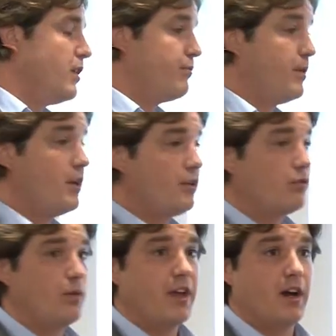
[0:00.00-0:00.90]
of
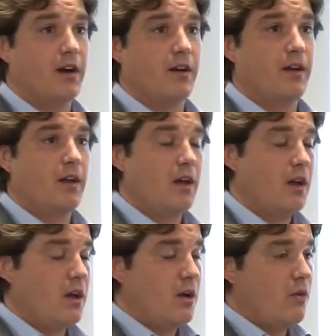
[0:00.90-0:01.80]
products we are
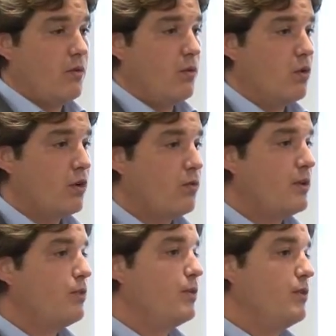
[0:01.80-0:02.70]
we work with.